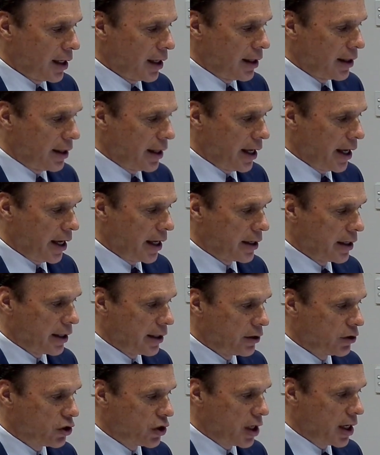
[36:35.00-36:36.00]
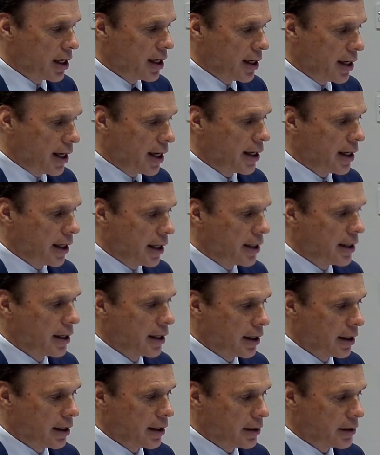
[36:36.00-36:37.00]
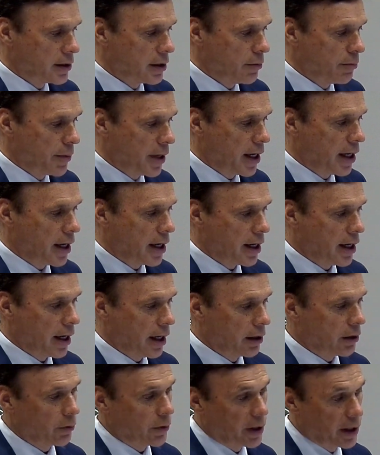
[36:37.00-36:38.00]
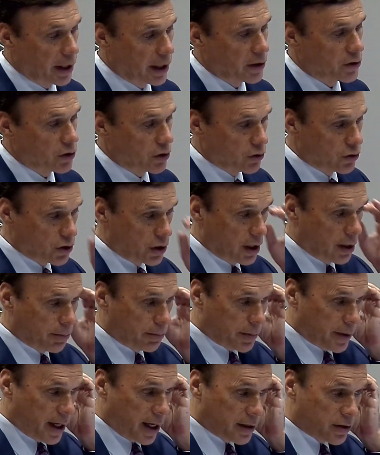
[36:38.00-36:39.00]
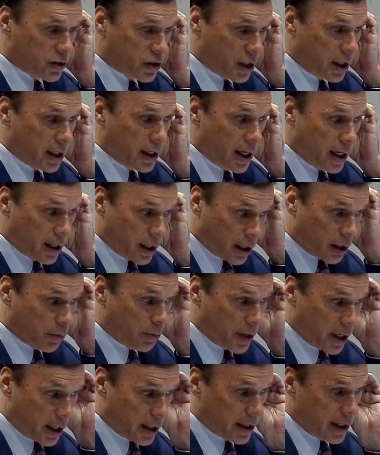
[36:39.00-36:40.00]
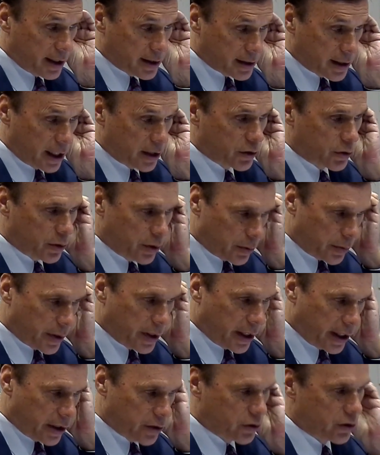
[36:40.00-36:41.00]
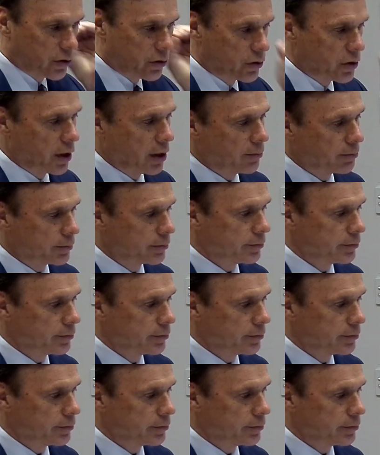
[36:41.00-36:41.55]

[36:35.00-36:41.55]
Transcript: that she needed to be in a relationship and she needed to be in a sexual relationship.